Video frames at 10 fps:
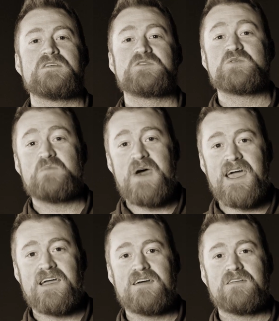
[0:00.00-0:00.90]
the
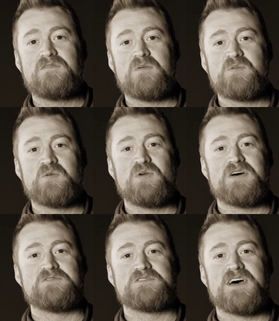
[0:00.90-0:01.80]
speck from your
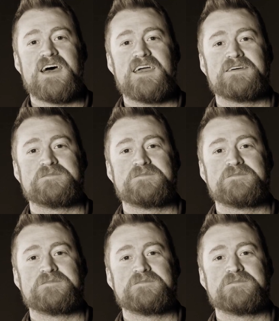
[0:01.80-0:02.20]
brother's eye.